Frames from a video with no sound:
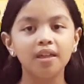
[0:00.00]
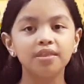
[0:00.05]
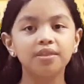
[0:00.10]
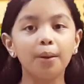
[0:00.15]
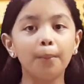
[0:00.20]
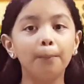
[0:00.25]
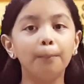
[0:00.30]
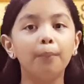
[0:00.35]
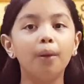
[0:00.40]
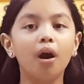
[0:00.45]

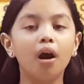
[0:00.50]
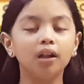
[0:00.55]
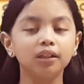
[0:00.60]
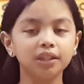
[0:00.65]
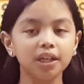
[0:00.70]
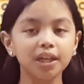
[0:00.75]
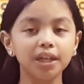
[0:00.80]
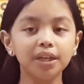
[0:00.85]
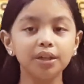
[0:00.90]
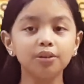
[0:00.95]
The
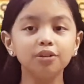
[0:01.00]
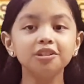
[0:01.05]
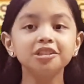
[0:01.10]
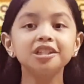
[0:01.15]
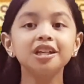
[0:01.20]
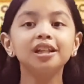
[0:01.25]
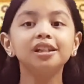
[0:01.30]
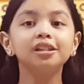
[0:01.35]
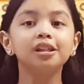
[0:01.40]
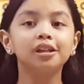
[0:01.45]

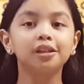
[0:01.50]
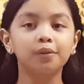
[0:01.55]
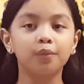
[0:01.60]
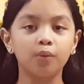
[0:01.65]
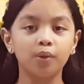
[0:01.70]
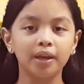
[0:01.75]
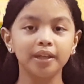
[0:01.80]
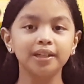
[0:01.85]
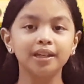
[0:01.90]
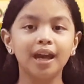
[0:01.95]
molecules in
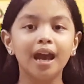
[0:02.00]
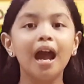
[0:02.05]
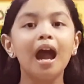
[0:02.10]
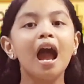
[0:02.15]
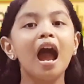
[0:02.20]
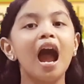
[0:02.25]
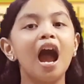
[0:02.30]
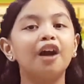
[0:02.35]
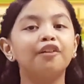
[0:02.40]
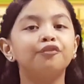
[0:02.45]
liquid
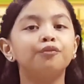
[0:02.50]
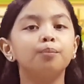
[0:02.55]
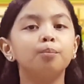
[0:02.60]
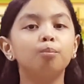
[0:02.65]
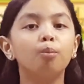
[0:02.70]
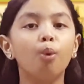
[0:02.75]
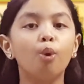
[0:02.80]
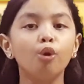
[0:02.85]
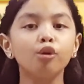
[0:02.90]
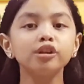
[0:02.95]
have
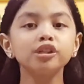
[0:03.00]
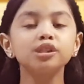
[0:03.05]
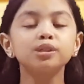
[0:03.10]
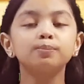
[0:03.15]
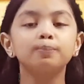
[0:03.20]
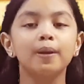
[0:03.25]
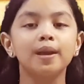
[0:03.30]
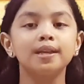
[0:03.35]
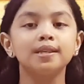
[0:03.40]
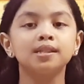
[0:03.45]
more
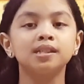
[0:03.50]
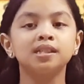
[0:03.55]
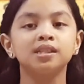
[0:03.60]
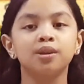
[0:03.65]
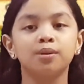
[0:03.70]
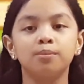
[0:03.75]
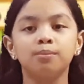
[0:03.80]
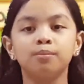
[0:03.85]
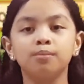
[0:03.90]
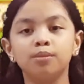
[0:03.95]
space
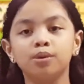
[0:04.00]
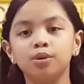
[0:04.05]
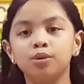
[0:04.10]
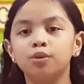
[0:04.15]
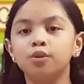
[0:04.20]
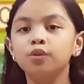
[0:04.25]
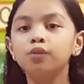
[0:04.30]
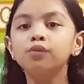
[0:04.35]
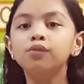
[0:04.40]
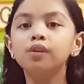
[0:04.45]
to
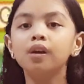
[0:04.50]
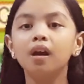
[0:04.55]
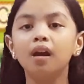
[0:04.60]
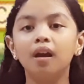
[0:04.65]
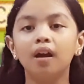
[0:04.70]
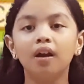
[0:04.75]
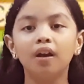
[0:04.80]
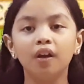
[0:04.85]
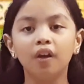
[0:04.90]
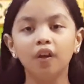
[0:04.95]
move,
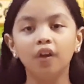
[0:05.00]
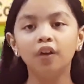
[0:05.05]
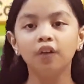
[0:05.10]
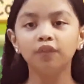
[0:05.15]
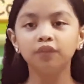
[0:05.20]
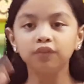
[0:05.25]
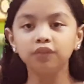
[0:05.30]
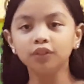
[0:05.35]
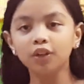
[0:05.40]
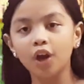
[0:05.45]

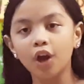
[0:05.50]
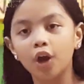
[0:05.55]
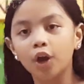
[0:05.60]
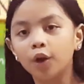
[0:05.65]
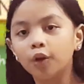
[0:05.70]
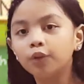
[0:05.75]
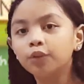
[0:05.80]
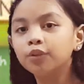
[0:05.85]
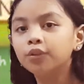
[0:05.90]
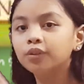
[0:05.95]

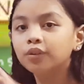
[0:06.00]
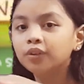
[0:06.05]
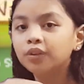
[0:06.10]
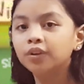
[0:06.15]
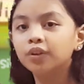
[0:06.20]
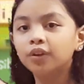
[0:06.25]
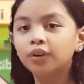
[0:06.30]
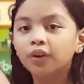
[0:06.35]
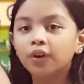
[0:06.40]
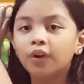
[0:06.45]
flow,
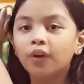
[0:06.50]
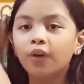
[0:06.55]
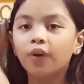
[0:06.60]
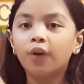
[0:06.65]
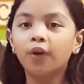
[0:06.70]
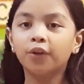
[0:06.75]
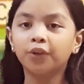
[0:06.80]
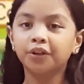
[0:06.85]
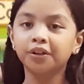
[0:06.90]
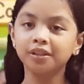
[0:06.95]

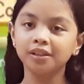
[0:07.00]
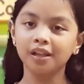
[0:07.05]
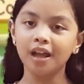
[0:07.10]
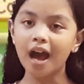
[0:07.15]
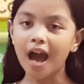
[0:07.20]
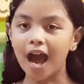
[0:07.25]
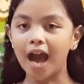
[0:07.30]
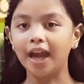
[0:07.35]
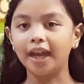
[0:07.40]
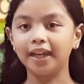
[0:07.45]
or
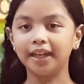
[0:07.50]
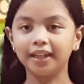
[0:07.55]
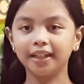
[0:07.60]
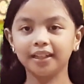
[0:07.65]
glide.